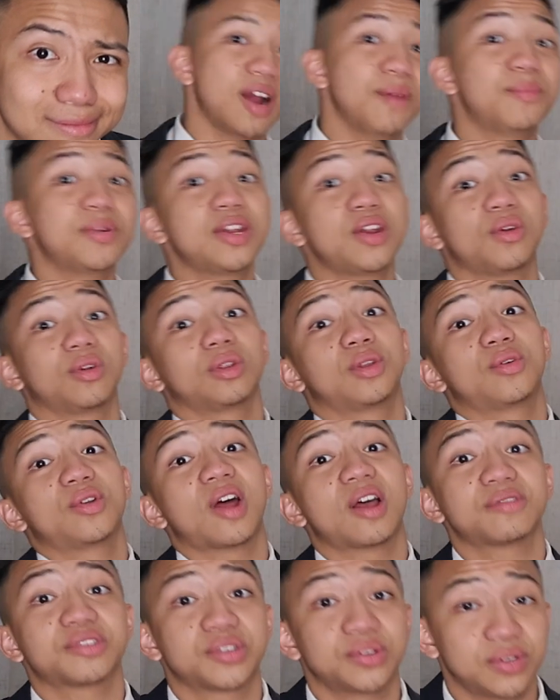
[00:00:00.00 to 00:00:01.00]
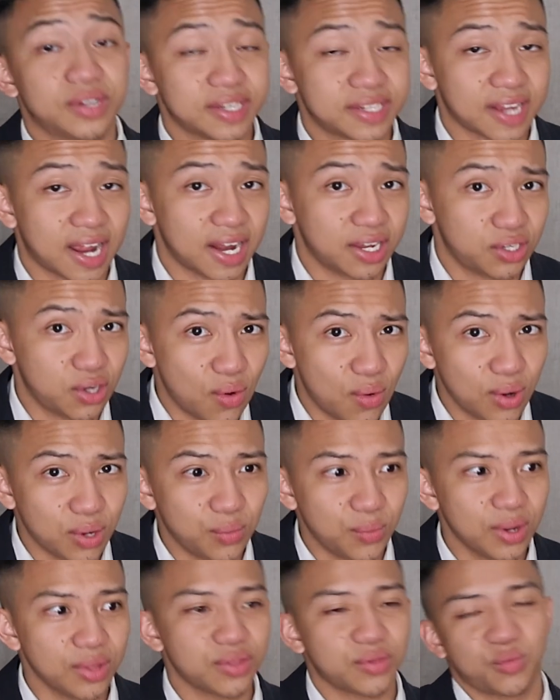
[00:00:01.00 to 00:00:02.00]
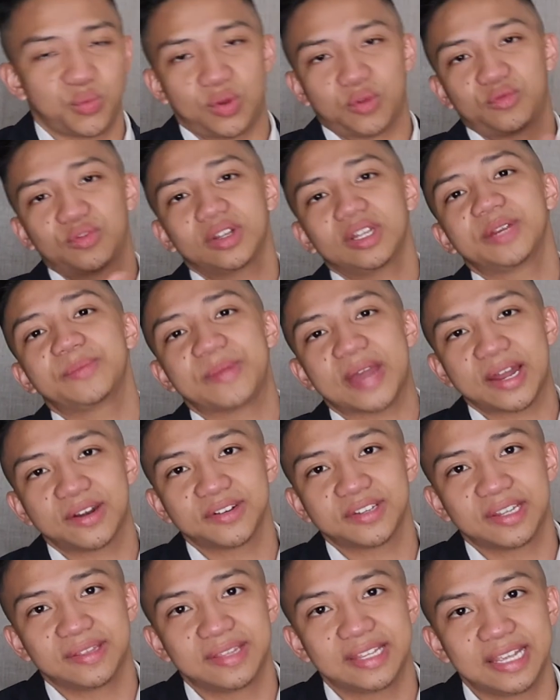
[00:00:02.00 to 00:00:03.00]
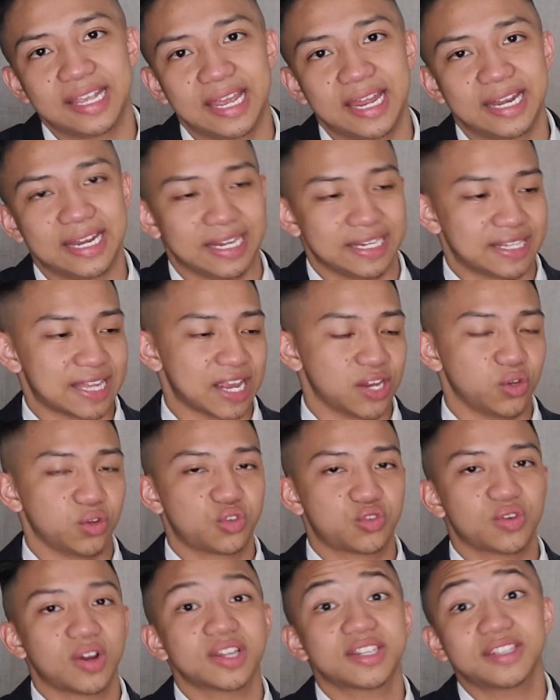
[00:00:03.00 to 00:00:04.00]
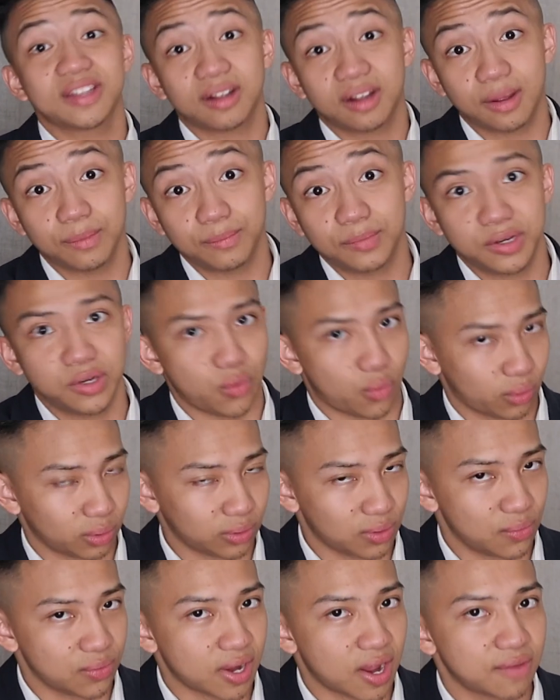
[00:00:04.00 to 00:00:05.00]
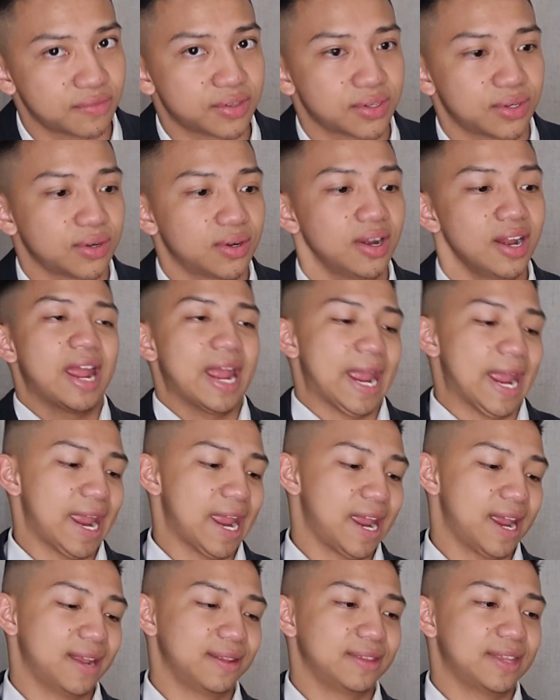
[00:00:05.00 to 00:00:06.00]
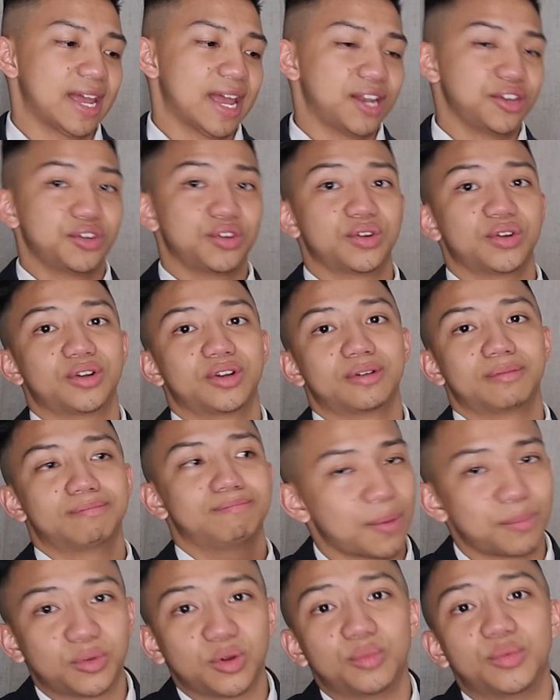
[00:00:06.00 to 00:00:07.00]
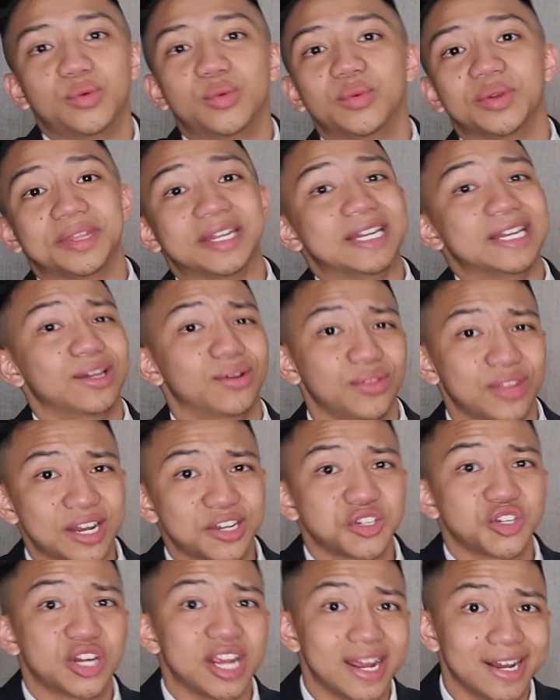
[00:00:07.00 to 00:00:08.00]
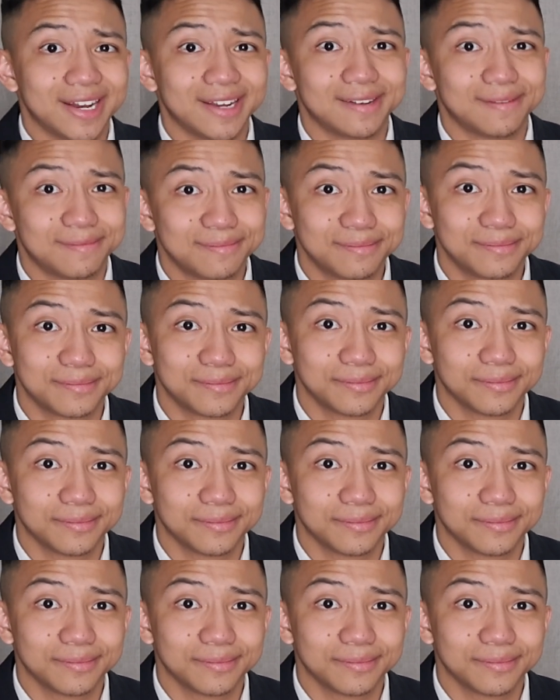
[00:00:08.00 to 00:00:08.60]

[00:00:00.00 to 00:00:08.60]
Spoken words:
company or loan officer you decide going with, what really matters in the end is that you trust the company or loan officer and that you're comfortable with the deal that you're getting. So